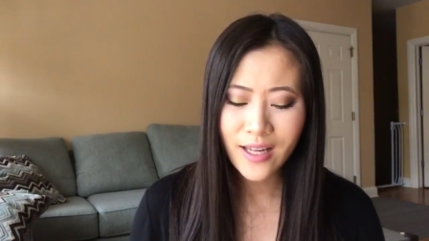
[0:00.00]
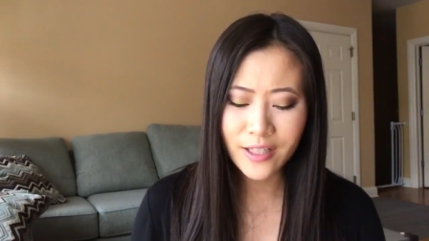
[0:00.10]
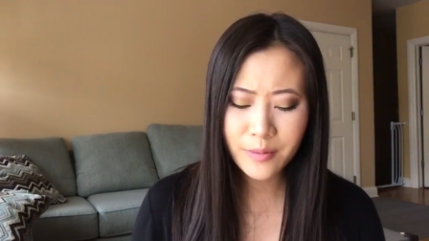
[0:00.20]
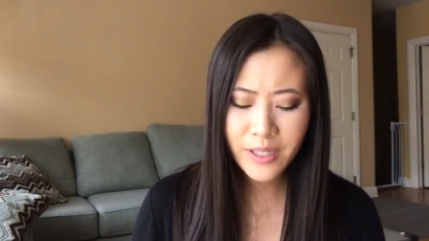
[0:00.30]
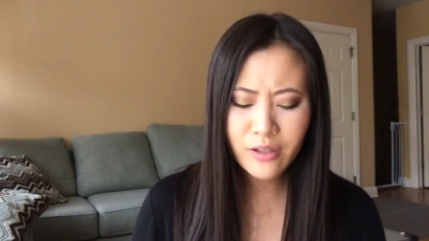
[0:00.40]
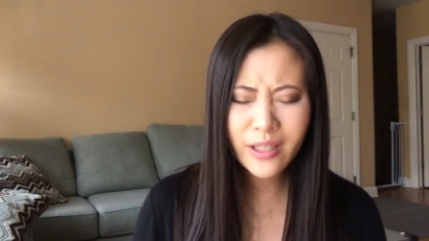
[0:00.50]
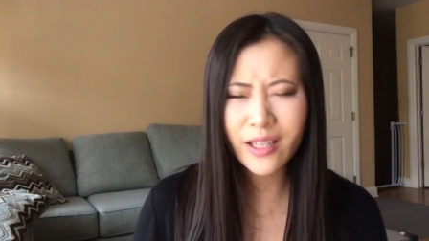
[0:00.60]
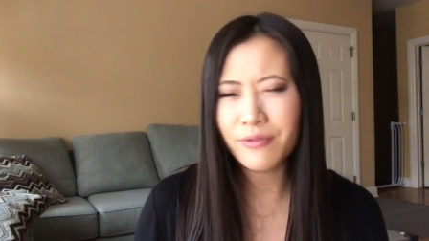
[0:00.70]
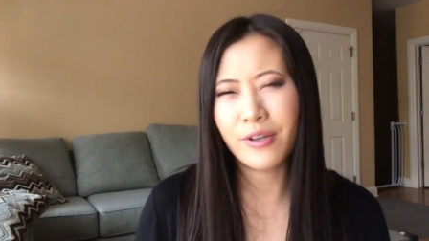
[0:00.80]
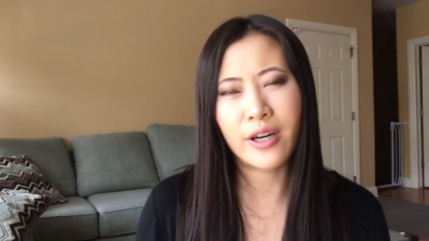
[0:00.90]

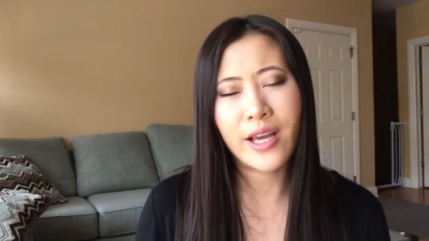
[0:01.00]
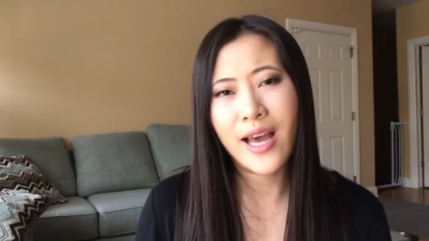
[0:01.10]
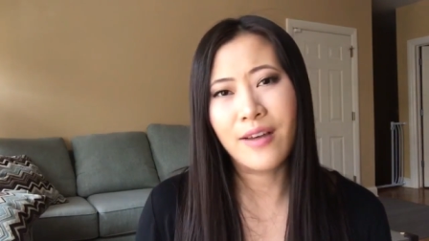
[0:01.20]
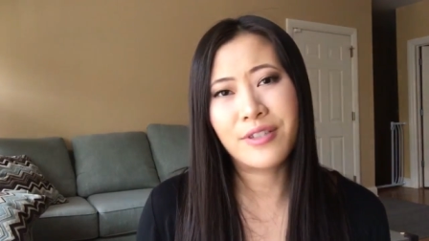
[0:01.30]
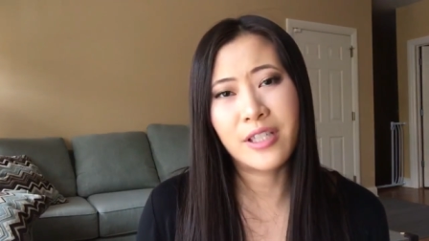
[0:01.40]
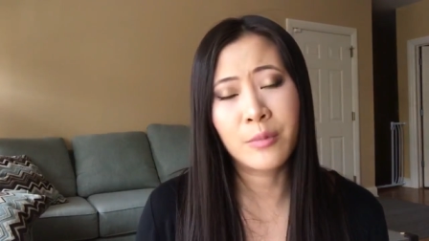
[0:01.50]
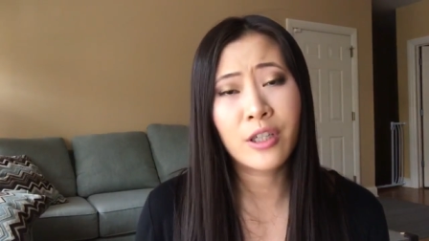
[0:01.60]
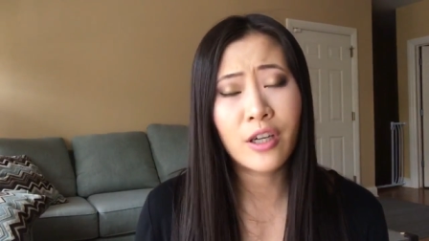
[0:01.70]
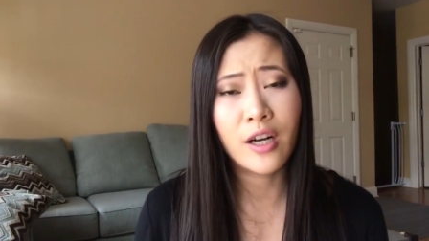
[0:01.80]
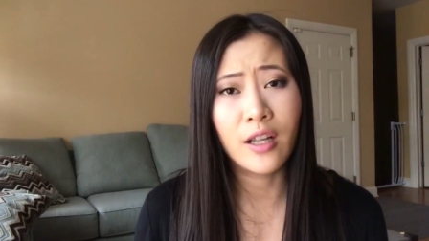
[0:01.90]
especially if you already have
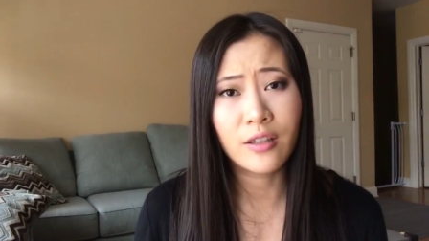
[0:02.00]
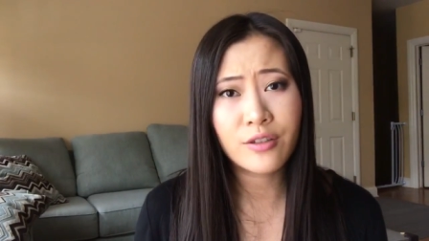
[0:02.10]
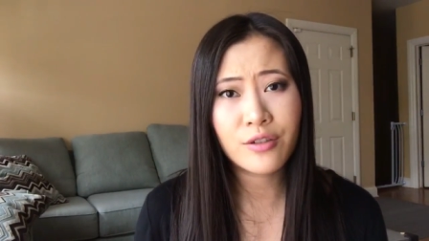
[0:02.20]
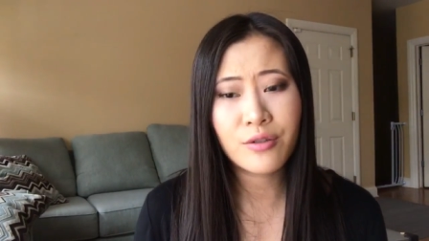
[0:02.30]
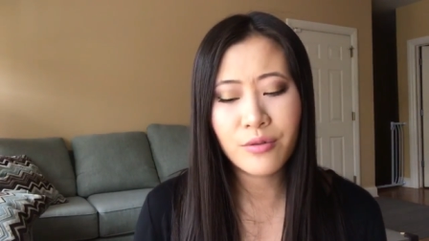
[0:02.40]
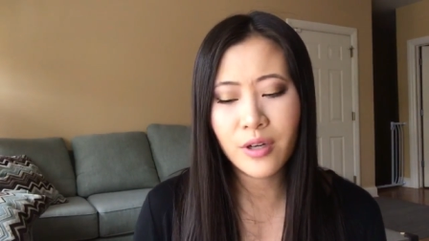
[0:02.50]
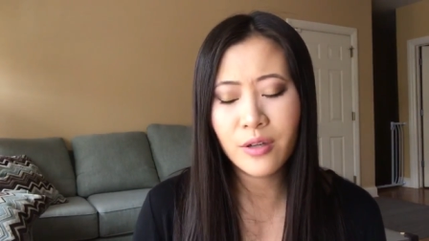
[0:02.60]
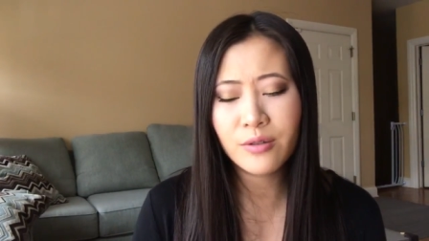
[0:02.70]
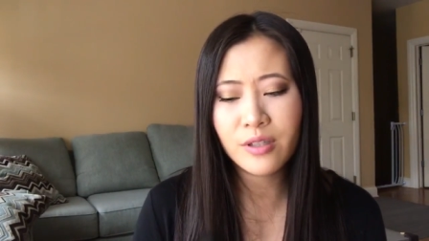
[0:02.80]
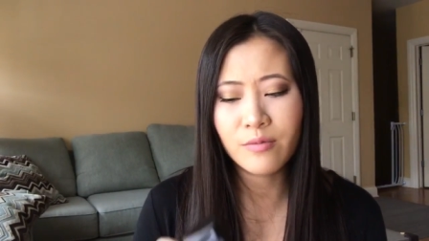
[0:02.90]
similar colors to
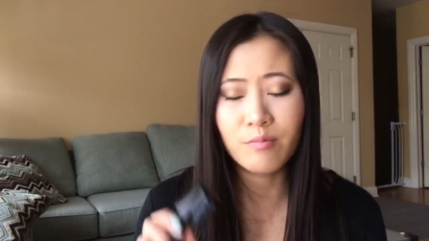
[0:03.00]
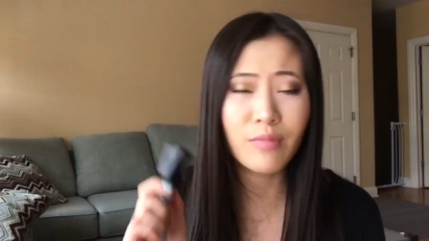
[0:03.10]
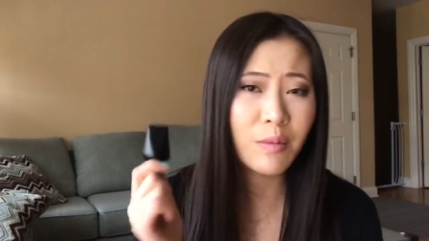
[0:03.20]
those